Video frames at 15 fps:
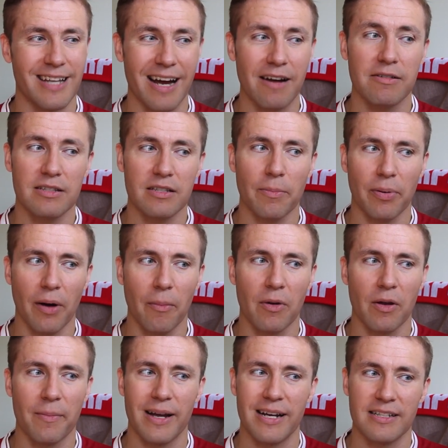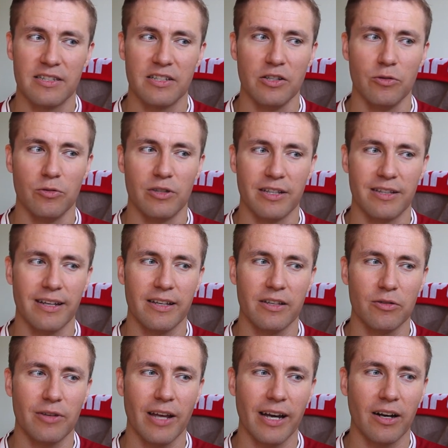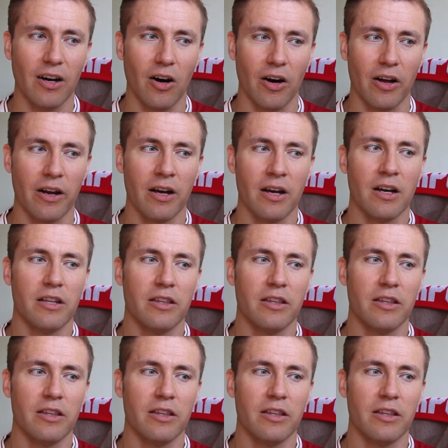There is a problem and it's you. You take on